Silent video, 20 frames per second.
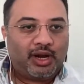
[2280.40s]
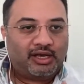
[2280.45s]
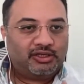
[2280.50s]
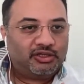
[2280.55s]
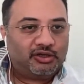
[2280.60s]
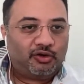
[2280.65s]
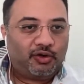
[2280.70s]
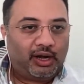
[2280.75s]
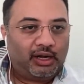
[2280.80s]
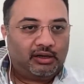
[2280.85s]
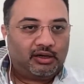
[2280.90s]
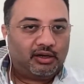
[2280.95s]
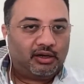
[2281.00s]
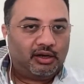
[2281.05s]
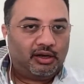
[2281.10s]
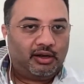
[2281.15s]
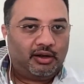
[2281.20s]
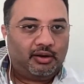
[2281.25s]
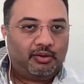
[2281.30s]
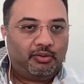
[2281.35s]
has a great
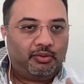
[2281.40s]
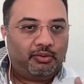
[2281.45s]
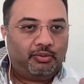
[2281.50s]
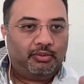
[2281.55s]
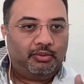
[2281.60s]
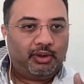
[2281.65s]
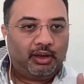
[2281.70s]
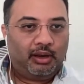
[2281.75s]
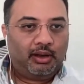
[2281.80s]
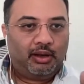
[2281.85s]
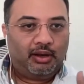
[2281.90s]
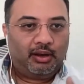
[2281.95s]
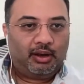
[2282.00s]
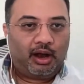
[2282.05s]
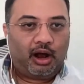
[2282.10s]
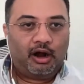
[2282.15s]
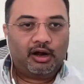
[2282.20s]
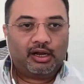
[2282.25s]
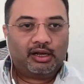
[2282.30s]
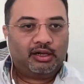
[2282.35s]
uh, uh,
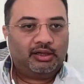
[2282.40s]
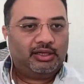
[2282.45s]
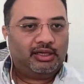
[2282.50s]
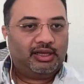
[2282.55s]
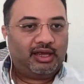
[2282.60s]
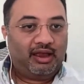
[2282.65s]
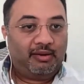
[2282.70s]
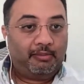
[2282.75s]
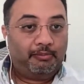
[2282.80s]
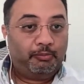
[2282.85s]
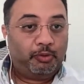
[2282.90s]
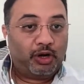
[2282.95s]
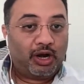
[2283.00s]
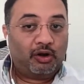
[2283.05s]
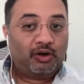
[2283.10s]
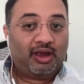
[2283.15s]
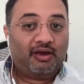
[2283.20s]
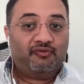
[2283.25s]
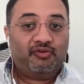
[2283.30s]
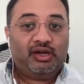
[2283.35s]
article that they put
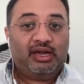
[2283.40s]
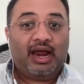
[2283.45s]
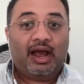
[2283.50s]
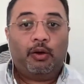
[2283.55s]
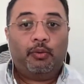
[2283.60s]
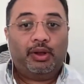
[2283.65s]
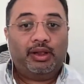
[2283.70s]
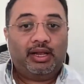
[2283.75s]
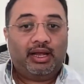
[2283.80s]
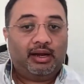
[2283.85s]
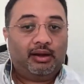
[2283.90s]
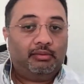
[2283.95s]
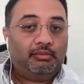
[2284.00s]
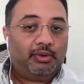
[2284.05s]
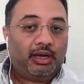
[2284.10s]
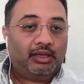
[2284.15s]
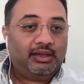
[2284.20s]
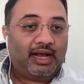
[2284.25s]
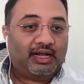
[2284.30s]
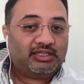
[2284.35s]
out every now and then
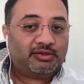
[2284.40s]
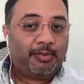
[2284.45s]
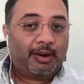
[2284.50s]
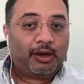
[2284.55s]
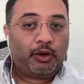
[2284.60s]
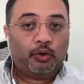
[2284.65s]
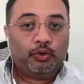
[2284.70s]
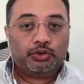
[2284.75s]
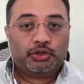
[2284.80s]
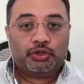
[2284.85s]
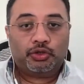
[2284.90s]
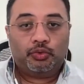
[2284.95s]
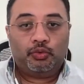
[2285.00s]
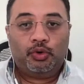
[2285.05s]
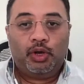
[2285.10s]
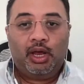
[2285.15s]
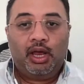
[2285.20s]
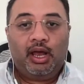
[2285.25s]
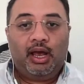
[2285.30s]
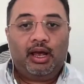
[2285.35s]
uh, that's my go-to
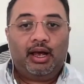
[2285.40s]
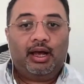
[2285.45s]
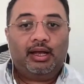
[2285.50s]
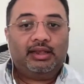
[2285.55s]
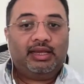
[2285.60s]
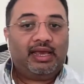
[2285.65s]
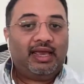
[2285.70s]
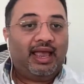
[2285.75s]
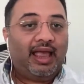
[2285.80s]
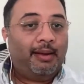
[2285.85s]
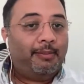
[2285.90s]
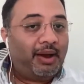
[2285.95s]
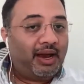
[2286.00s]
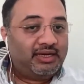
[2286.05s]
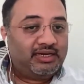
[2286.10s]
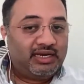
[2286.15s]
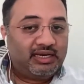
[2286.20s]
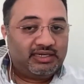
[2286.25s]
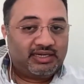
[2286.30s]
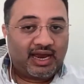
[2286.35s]
uh, the
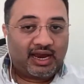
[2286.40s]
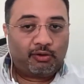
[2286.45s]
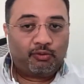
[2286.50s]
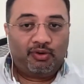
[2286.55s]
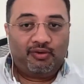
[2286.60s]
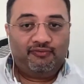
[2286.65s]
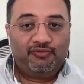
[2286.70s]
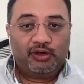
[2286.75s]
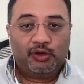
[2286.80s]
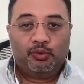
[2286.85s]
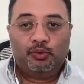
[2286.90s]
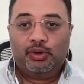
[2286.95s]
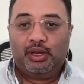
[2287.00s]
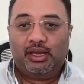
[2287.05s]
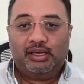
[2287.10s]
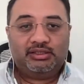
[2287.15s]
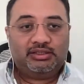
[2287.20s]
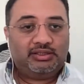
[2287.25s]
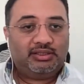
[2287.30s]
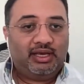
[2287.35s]
mit tech review
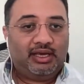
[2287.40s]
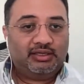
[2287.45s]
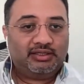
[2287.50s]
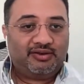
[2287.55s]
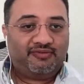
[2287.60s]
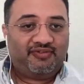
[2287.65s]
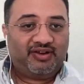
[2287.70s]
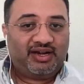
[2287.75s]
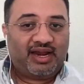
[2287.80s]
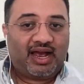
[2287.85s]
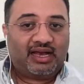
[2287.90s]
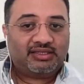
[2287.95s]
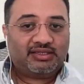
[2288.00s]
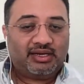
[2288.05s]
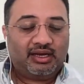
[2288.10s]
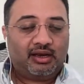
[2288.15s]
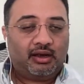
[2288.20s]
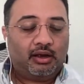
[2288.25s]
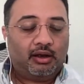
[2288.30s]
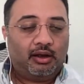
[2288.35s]
is is a
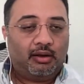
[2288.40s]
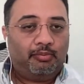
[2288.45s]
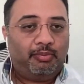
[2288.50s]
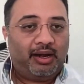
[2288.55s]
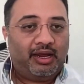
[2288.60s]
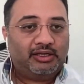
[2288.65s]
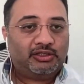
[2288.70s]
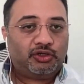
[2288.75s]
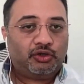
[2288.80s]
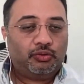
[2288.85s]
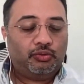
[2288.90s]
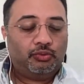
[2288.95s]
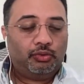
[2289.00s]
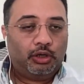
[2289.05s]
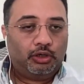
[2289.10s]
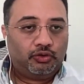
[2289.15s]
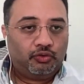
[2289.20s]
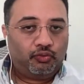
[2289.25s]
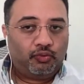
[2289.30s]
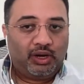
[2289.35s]
fantastic uh, place to
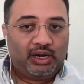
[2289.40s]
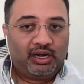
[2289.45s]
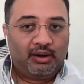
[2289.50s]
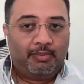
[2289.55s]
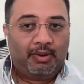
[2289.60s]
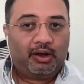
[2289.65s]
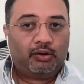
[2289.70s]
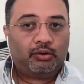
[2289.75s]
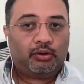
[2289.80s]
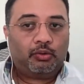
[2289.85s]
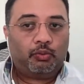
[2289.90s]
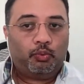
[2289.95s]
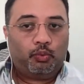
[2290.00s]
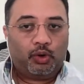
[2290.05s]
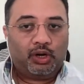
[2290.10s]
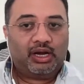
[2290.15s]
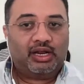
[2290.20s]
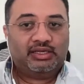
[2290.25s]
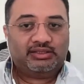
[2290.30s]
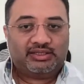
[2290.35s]
to read about
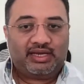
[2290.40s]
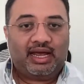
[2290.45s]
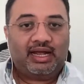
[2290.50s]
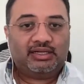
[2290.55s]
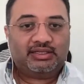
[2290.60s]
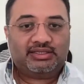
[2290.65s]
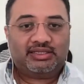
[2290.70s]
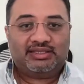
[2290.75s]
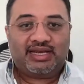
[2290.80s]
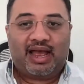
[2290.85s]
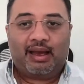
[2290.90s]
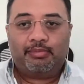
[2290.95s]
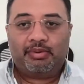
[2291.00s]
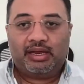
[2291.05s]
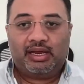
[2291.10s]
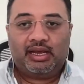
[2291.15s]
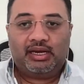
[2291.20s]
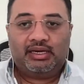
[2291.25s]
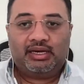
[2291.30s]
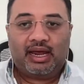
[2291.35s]
what is else is
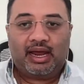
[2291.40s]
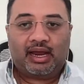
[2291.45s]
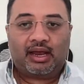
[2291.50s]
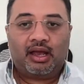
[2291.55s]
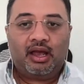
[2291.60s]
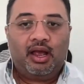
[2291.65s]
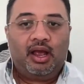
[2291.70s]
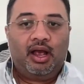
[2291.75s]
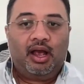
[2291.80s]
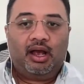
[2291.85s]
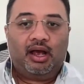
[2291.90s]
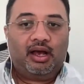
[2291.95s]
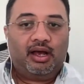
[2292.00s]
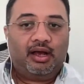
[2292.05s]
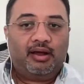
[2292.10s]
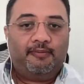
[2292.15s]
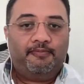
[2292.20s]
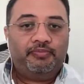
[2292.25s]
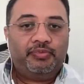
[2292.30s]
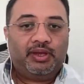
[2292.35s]
happening in tech
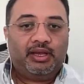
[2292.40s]
um,